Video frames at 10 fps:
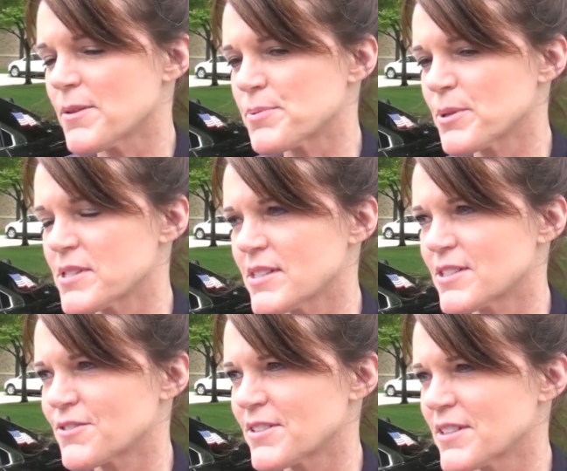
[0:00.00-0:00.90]
The
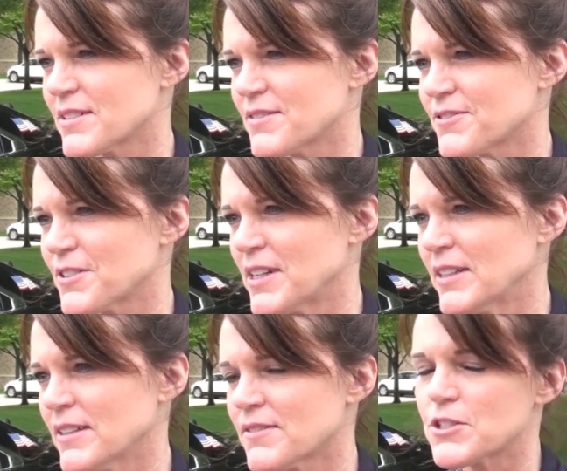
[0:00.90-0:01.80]
proceeds for, for
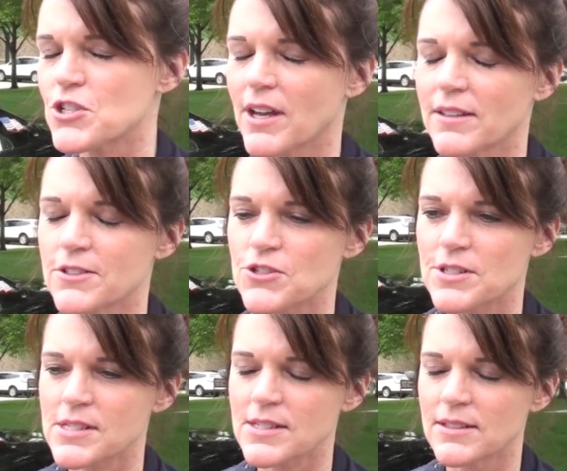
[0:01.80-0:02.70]
any of the
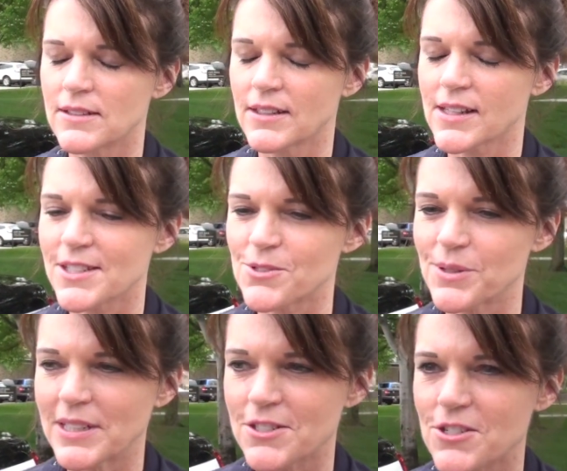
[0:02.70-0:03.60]
challenges and any of the
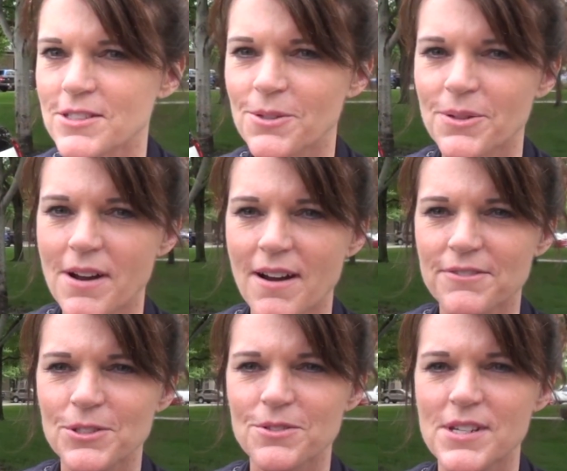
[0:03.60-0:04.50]
donations go to
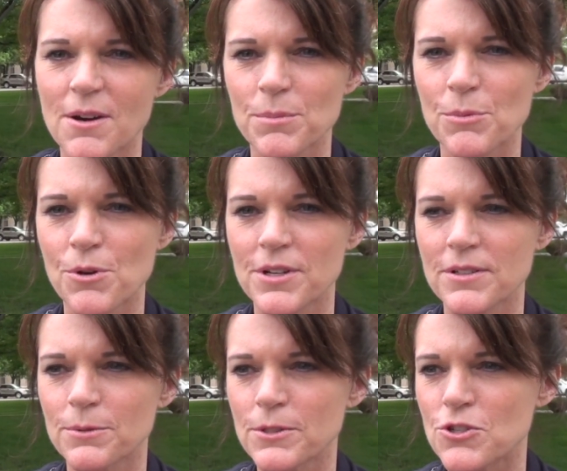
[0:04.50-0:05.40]
Officer Down
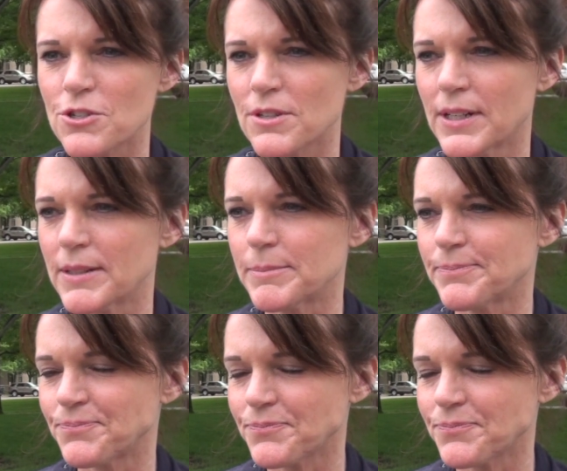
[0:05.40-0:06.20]
Memorial, which um,